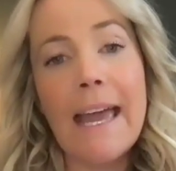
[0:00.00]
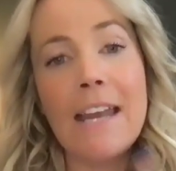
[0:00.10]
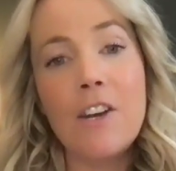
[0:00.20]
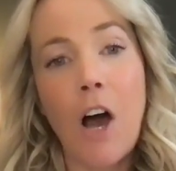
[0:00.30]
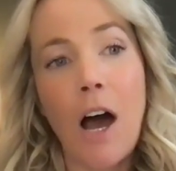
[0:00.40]

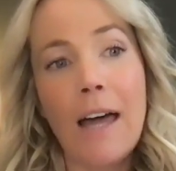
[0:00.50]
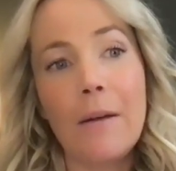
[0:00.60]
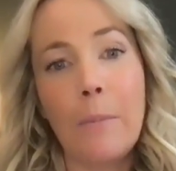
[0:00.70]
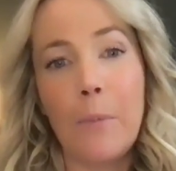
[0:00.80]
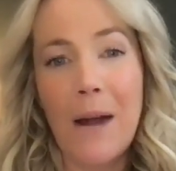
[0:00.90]
and not
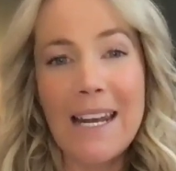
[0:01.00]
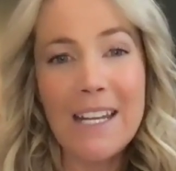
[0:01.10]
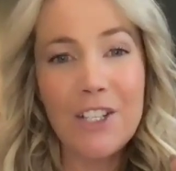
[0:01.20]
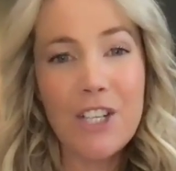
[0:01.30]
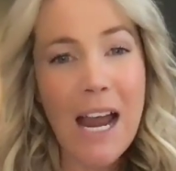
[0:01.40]

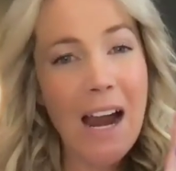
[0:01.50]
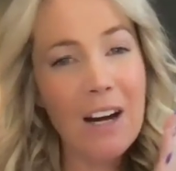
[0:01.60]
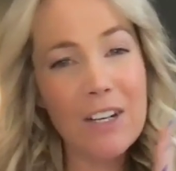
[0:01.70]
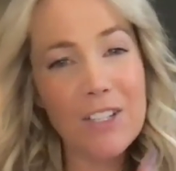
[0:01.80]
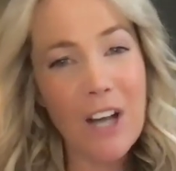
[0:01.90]
Brenda
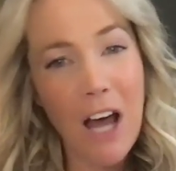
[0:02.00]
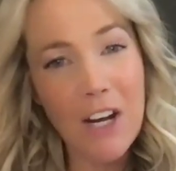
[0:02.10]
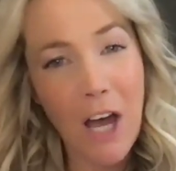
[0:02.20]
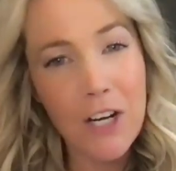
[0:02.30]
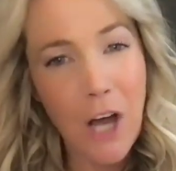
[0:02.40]
shares
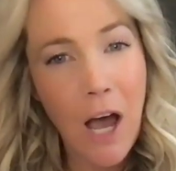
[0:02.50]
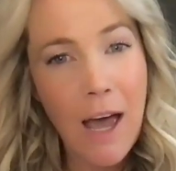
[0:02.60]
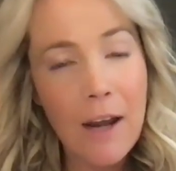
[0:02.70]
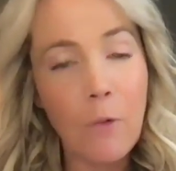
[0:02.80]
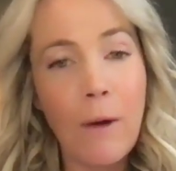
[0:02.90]

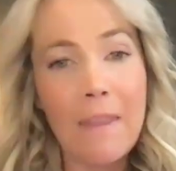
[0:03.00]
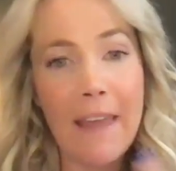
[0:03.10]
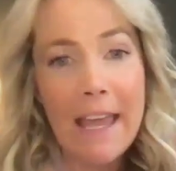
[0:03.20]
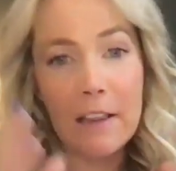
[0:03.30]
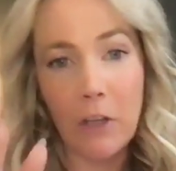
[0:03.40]
when
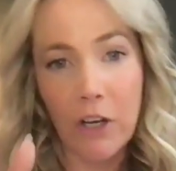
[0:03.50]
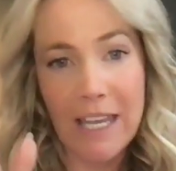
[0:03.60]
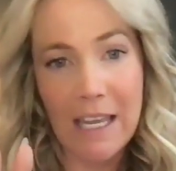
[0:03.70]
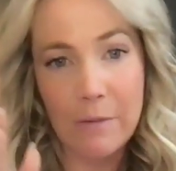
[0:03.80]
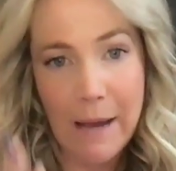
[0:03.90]
they look
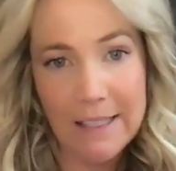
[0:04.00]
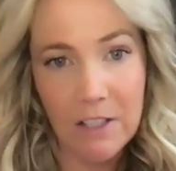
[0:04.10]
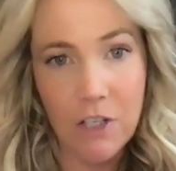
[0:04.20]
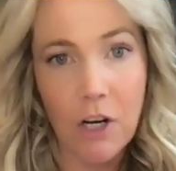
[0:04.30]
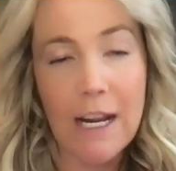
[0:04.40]
in
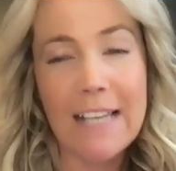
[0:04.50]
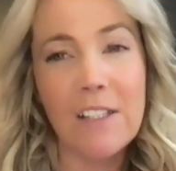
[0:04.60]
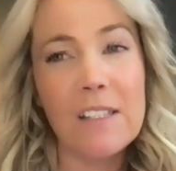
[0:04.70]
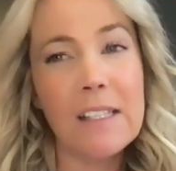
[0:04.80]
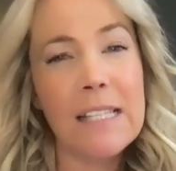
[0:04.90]
Messenger. Okay.
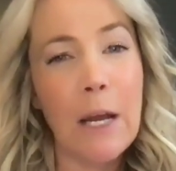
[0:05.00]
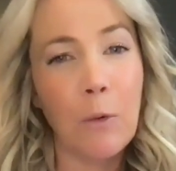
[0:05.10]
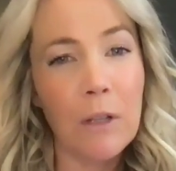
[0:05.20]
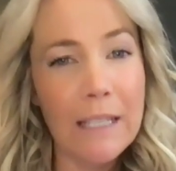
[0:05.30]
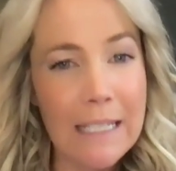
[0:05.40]
So this is like
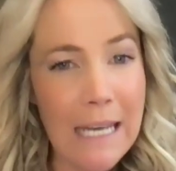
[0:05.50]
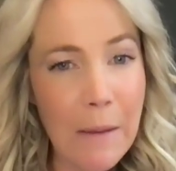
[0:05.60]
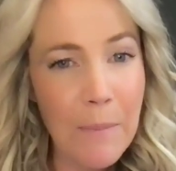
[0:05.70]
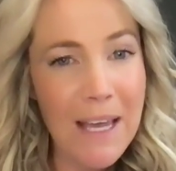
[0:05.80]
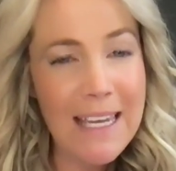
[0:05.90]
really
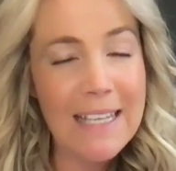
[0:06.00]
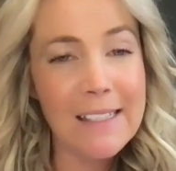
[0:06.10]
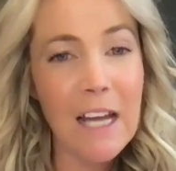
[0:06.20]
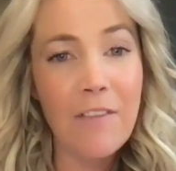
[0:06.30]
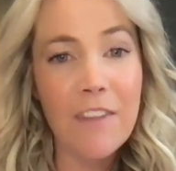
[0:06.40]
nitpicky
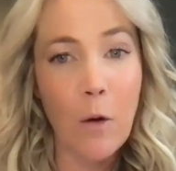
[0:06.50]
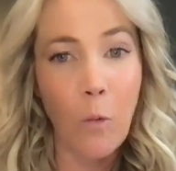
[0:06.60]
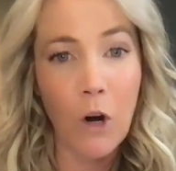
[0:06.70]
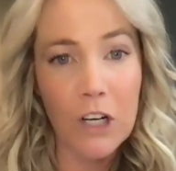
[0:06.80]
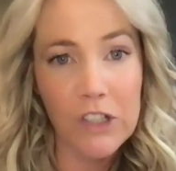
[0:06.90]
stuff that
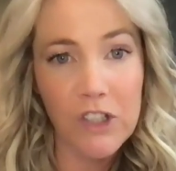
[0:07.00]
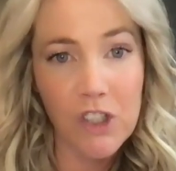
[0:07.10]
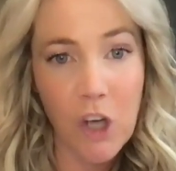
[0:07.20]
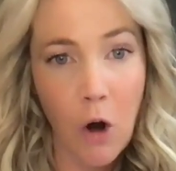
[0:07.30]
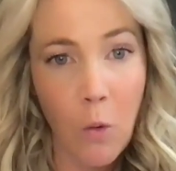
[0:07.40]
works
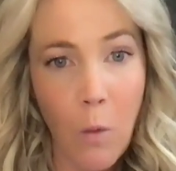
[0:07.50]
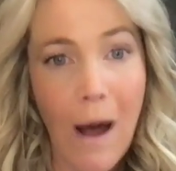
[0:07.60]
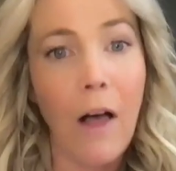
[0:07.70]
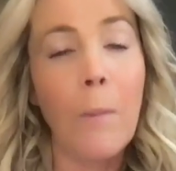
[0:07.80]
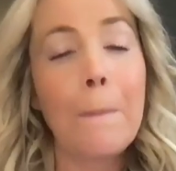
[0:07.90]
so
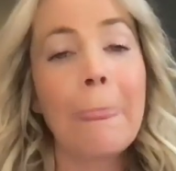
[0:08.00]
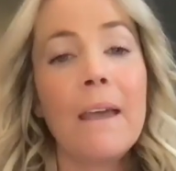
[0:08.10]
well.